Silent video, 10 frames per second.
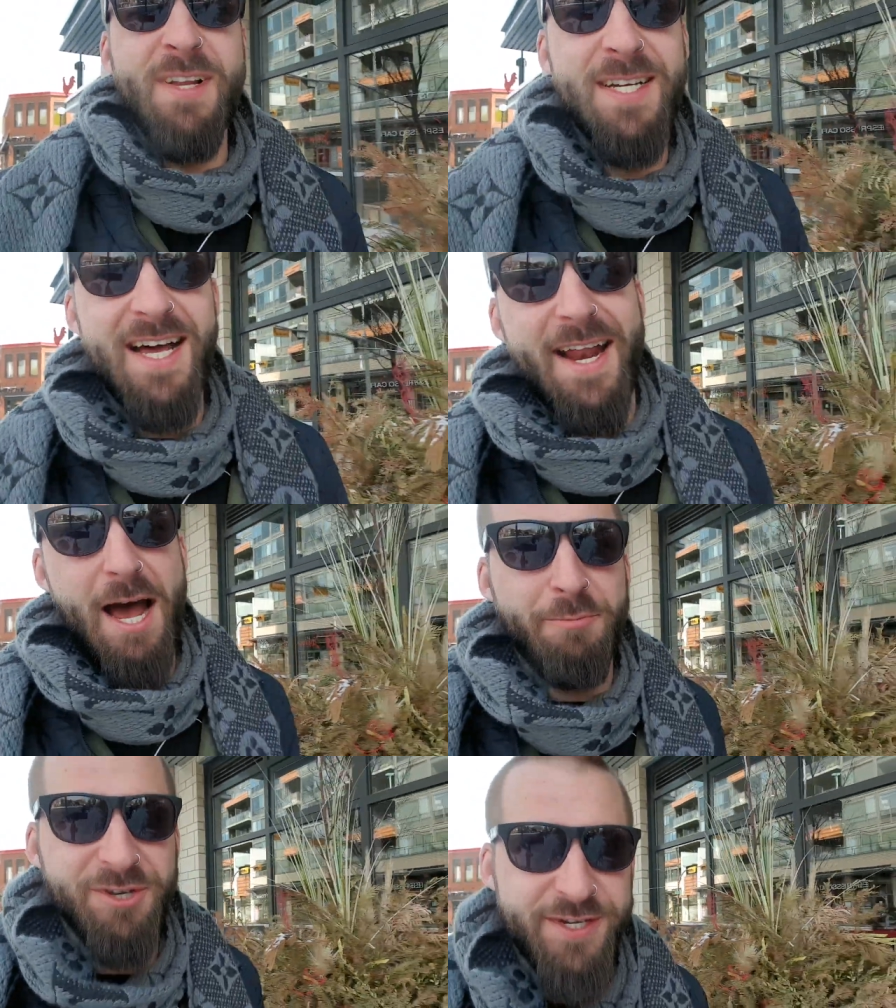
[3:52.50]
That
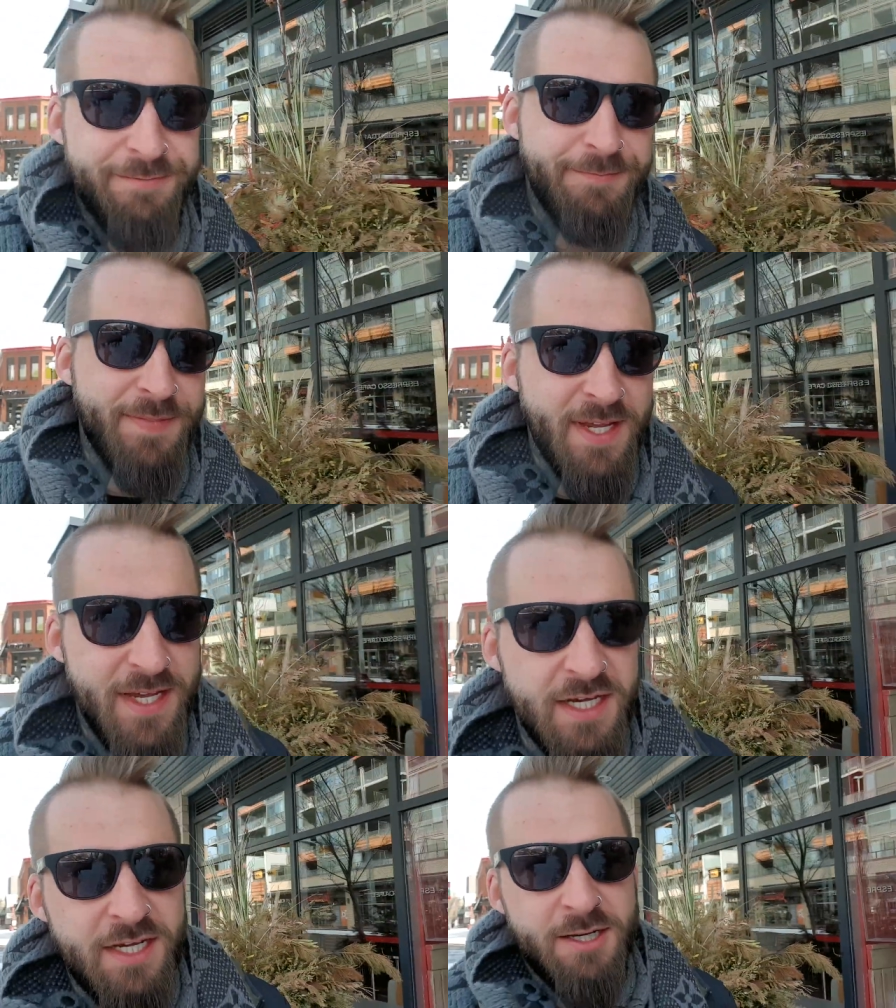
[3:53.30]
happened.
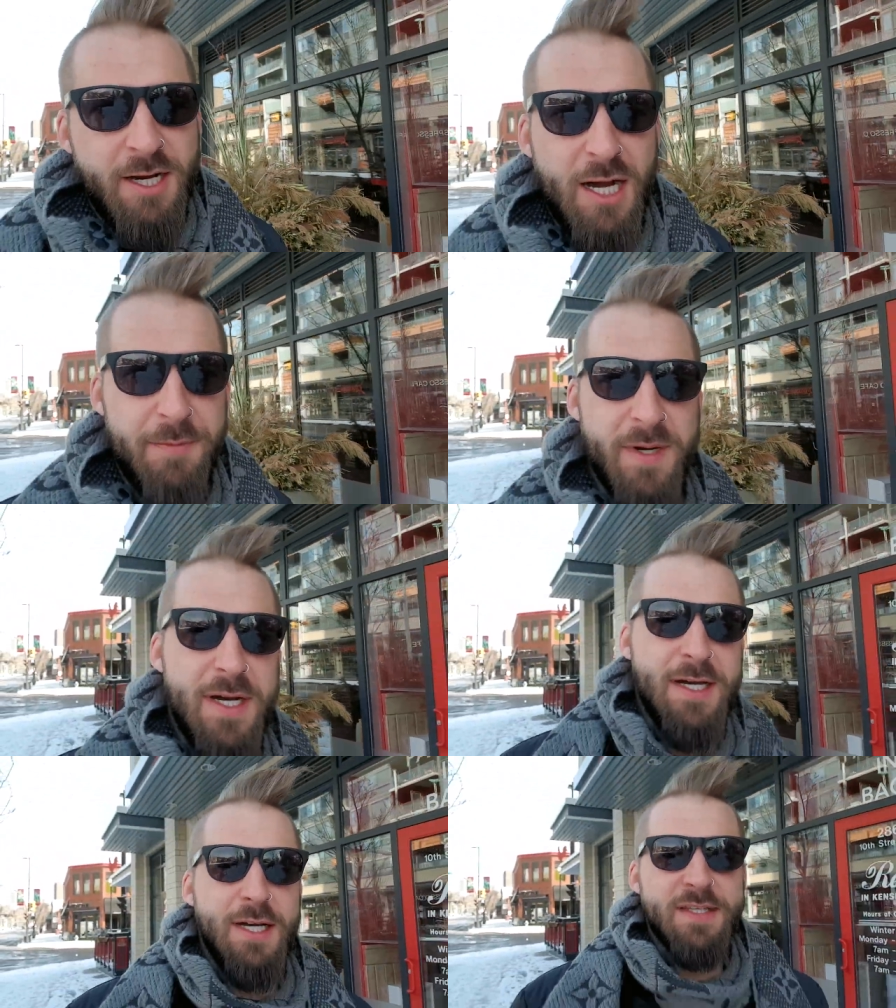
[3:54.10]
I'm
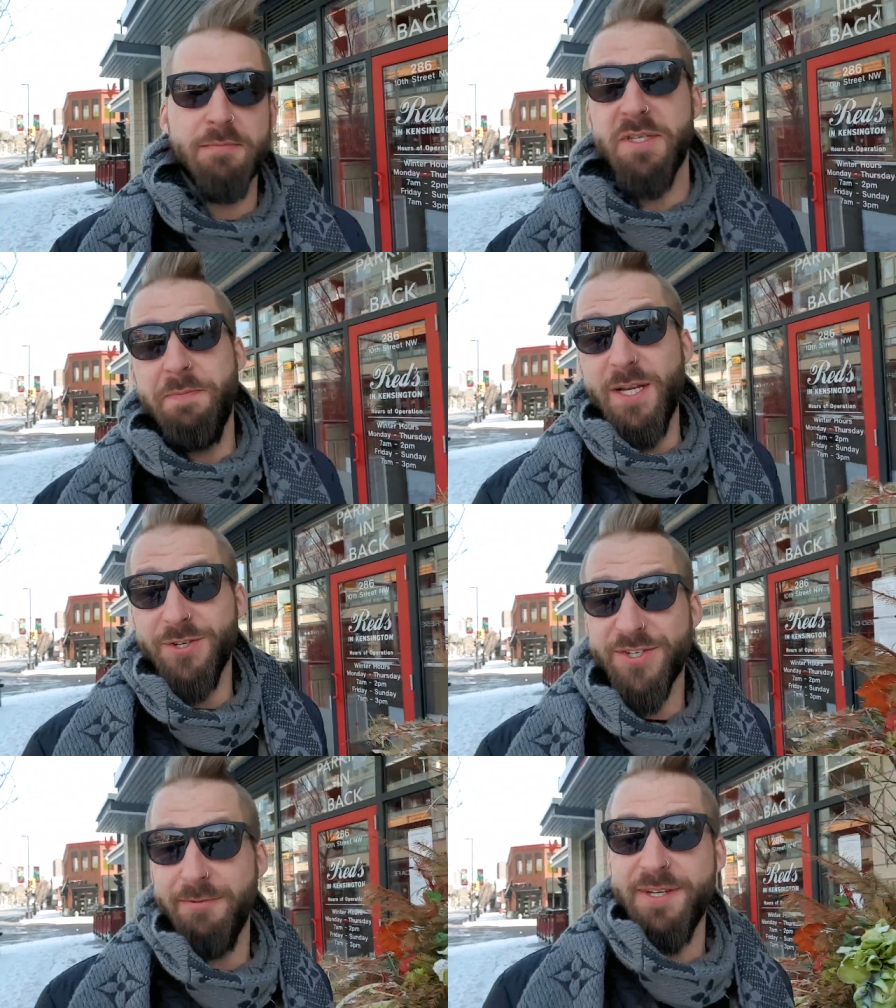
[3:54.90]
something special
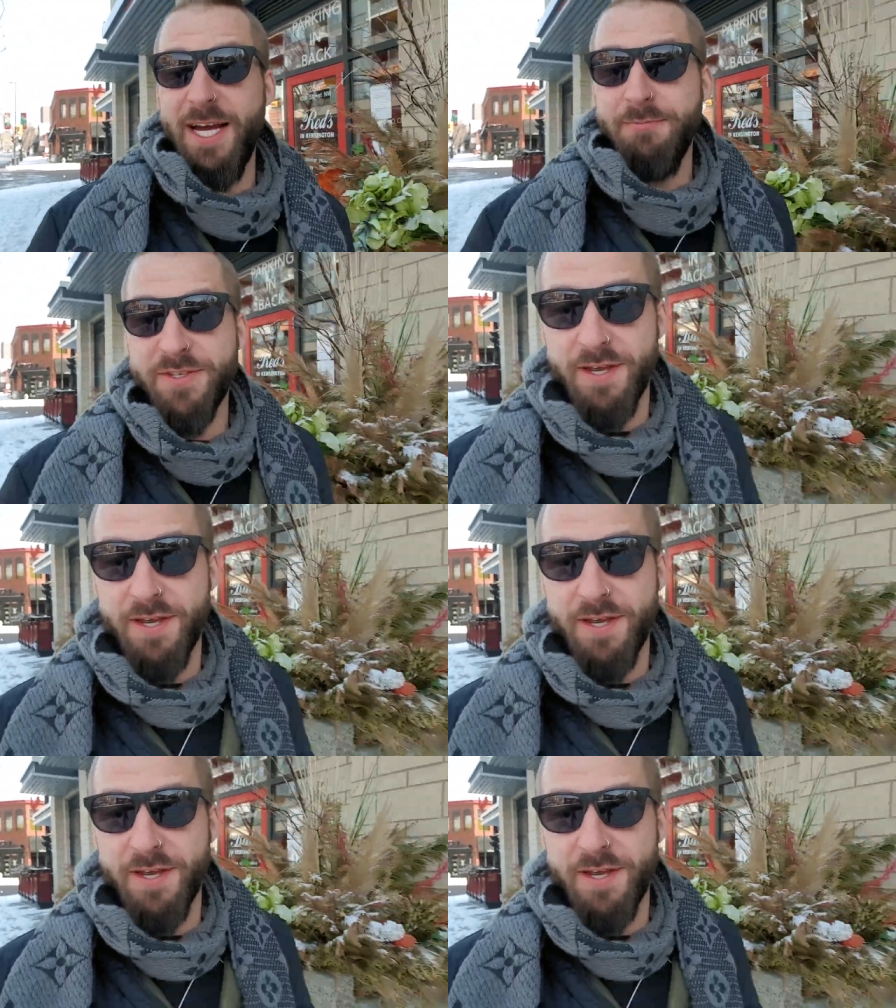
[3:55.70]
sometimes.